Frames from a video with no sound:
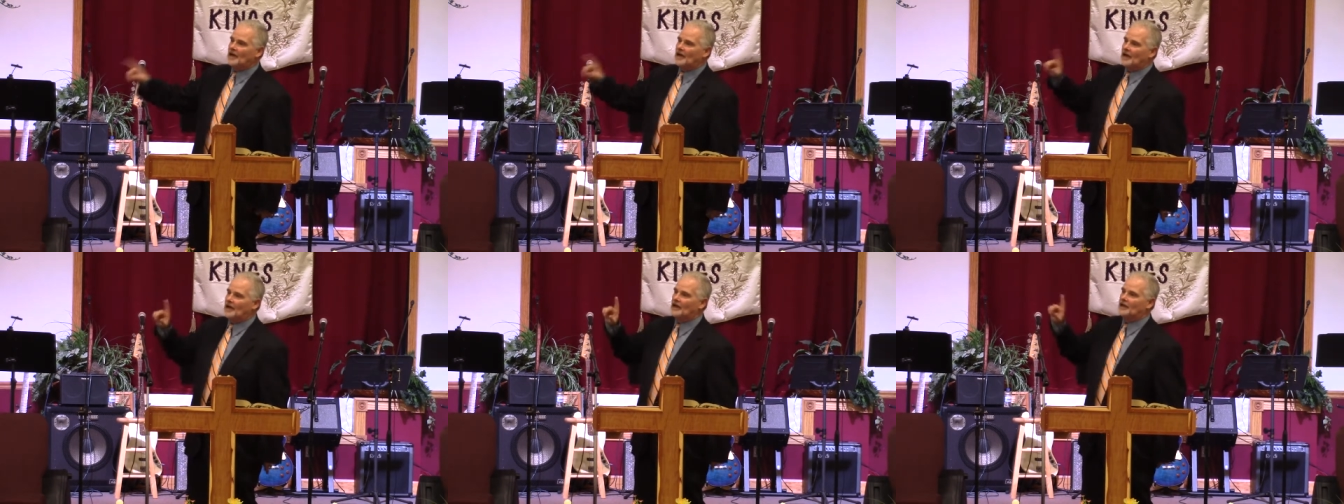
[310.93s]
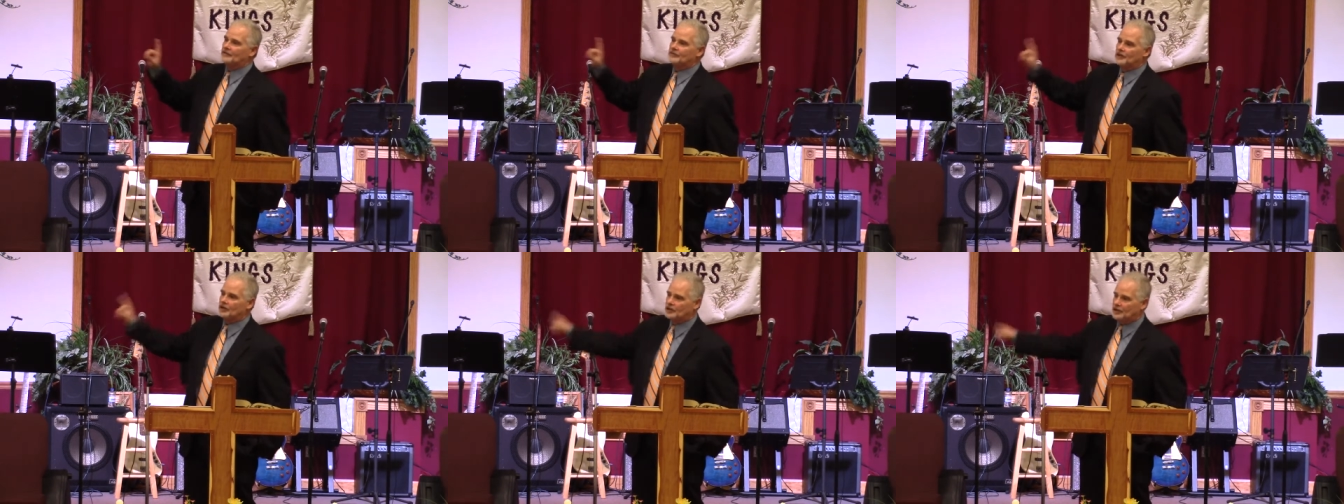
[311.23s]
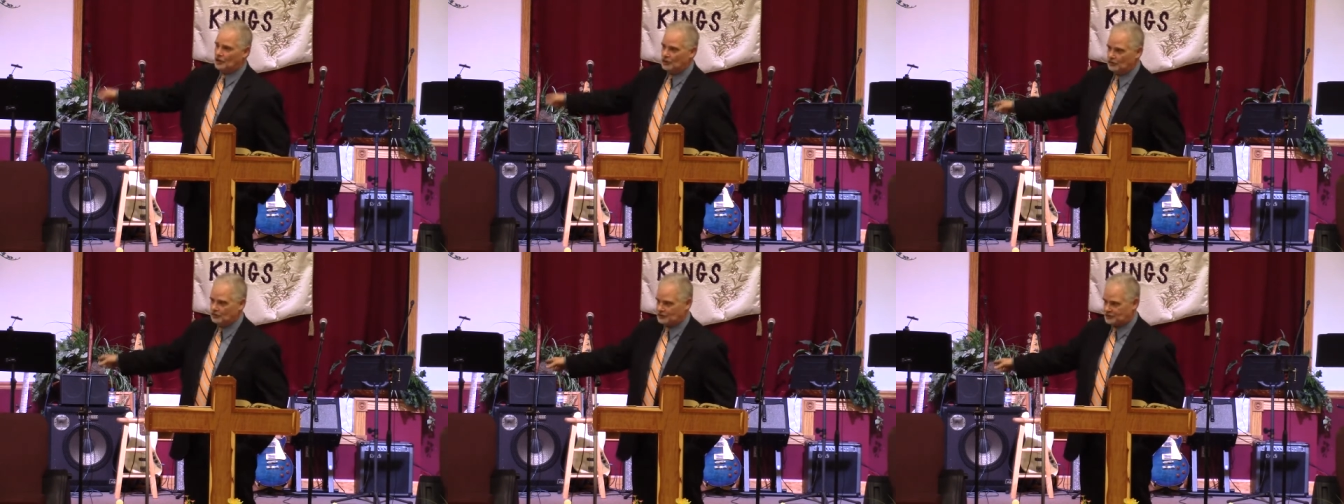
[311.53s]
in the
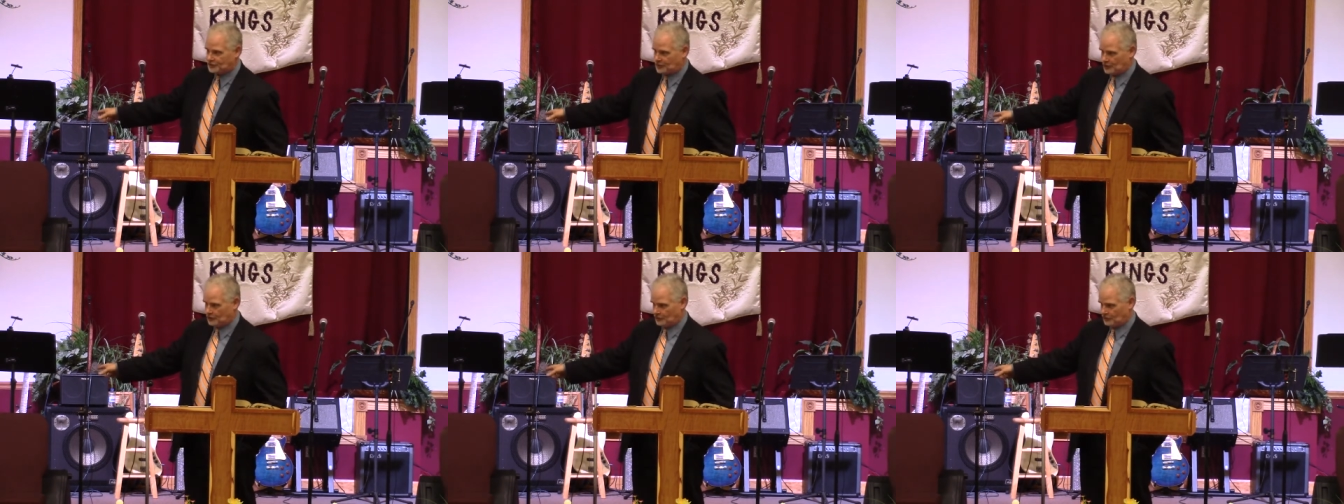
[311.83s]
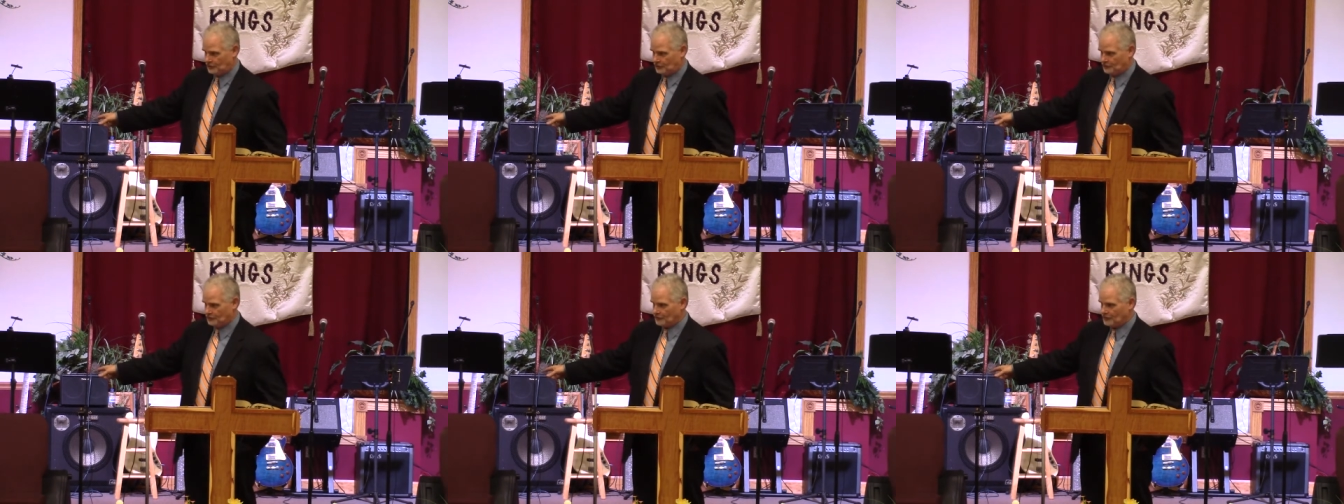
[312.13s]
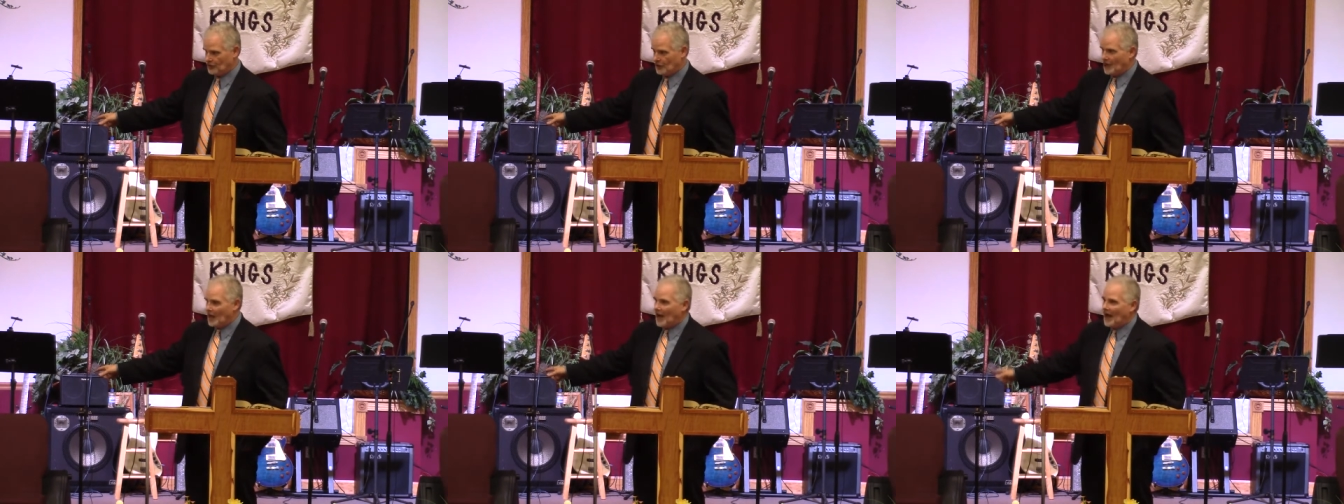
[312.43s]
used
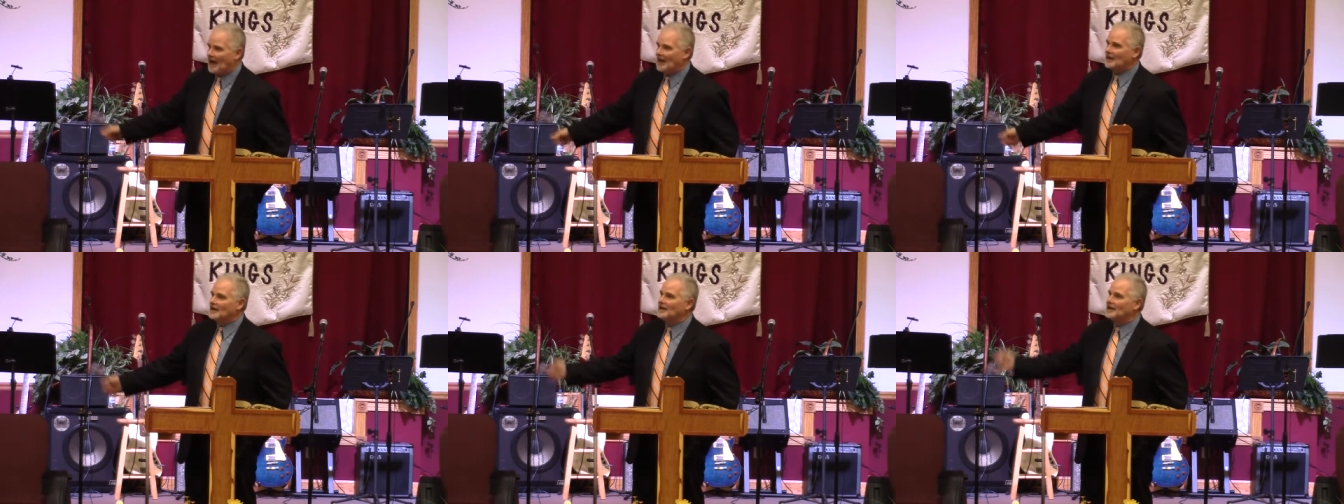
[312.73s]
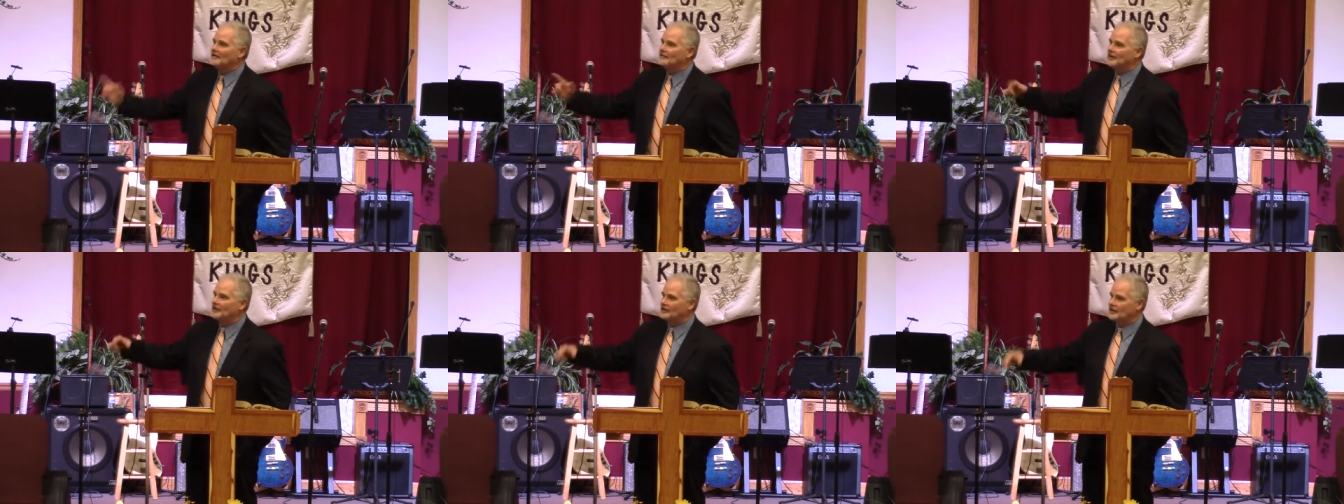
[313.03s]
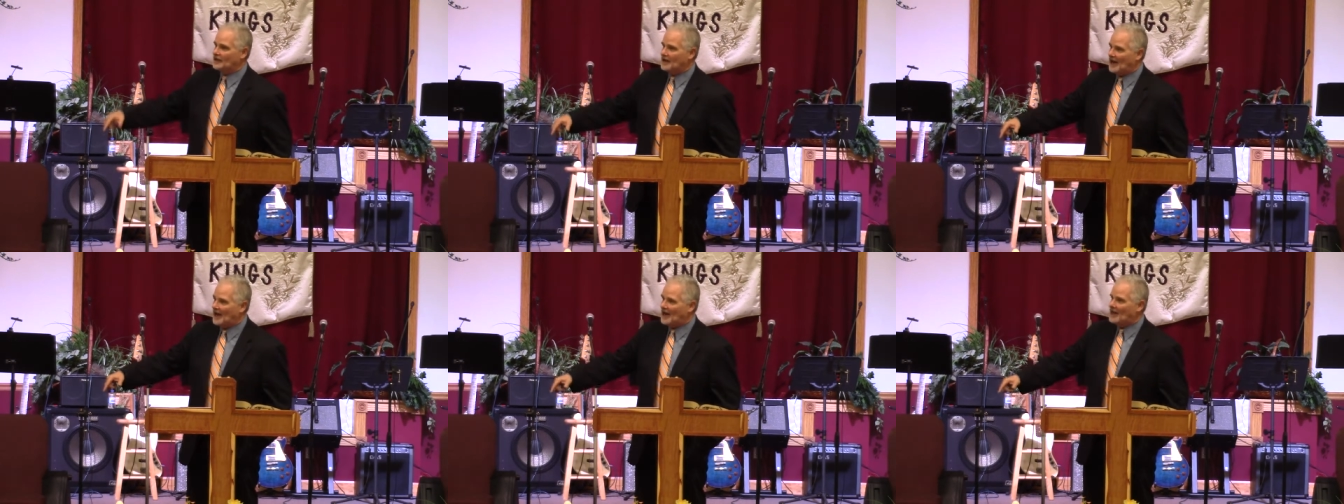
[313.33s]
to. I live in
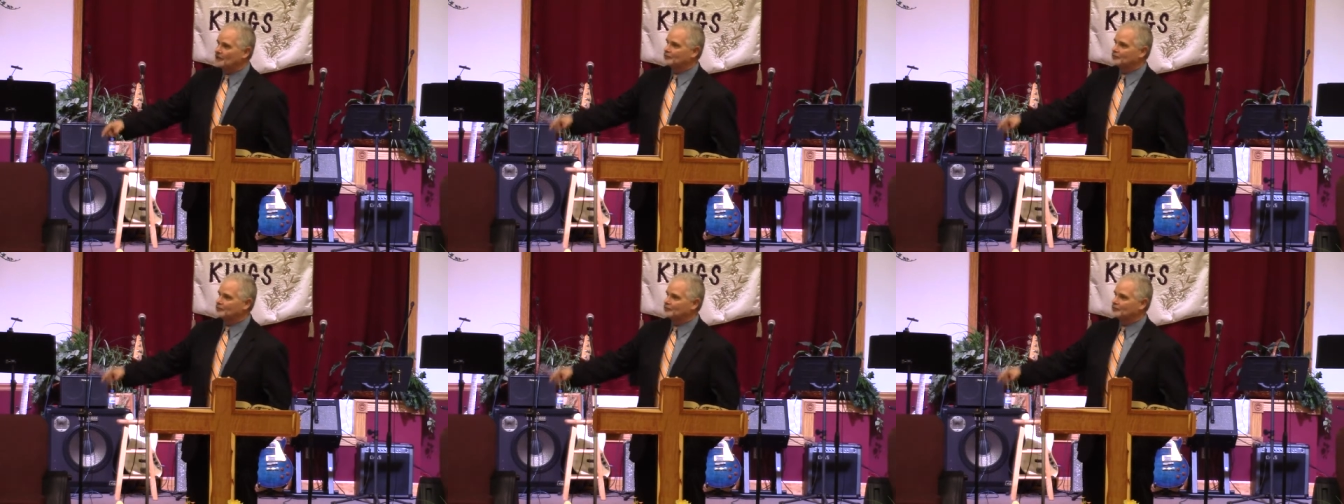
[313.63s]
the now,